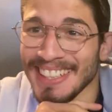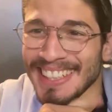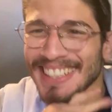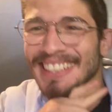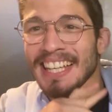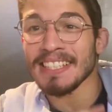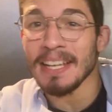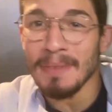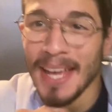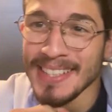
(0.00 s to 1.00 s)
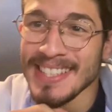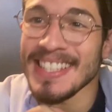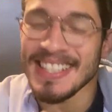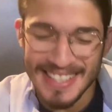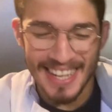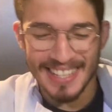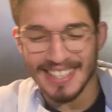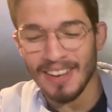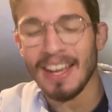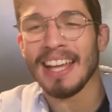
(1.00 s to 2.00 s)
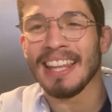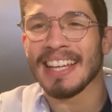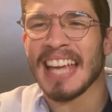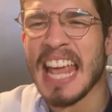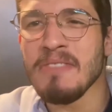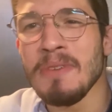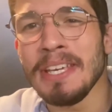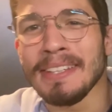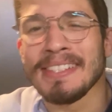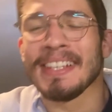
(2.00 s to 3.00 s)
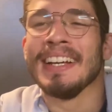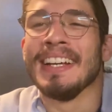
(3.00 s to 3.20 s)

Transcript: Yeah. Last time I had days. Now I had like 8 weeks.